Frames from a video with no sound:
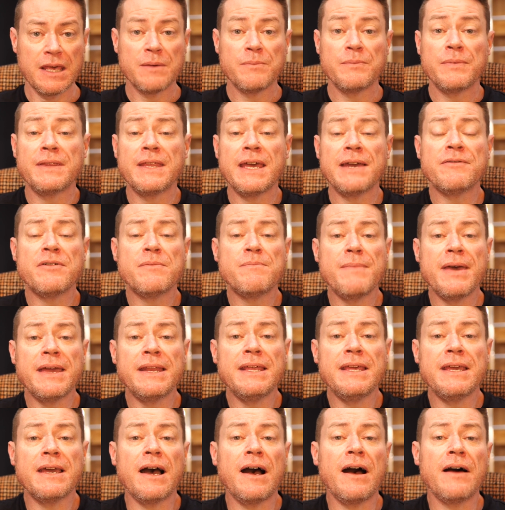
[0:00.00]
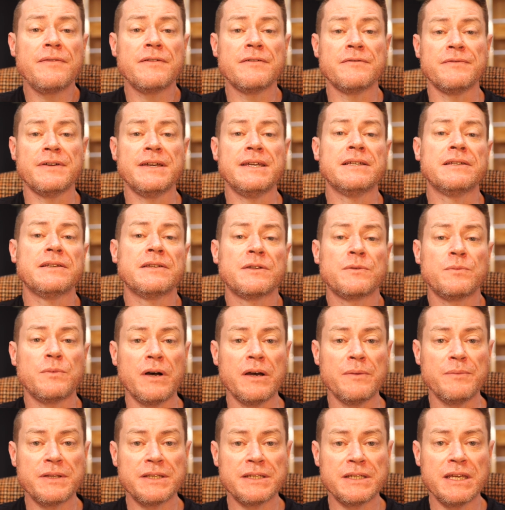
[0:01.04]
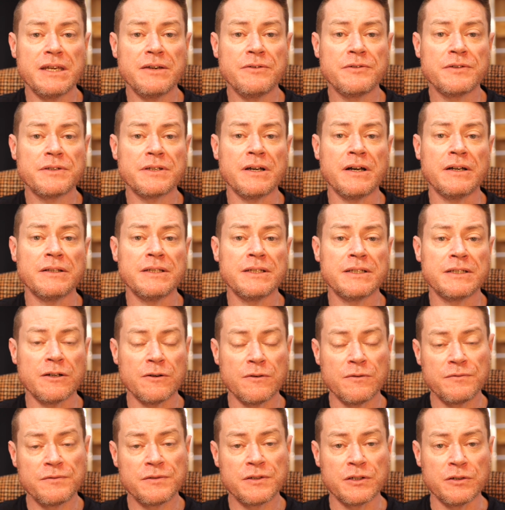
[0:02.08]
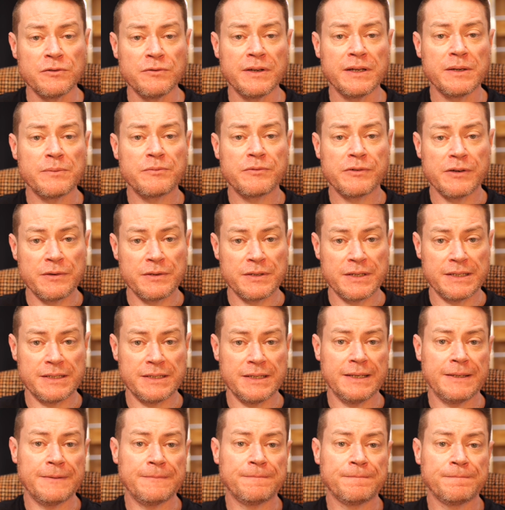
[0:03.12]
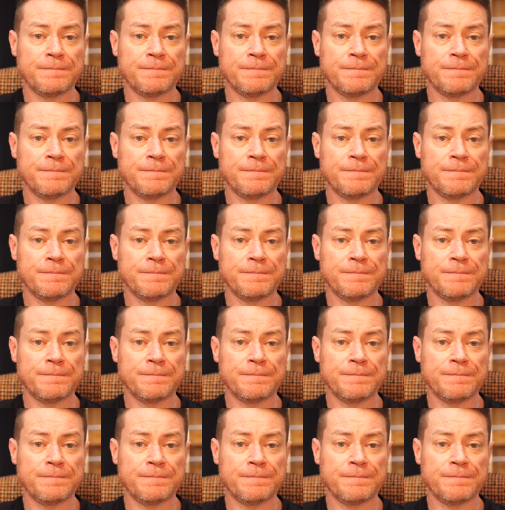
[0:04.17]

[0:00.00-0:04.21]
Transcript: But there are many other reasons why materials are dissolved during processing.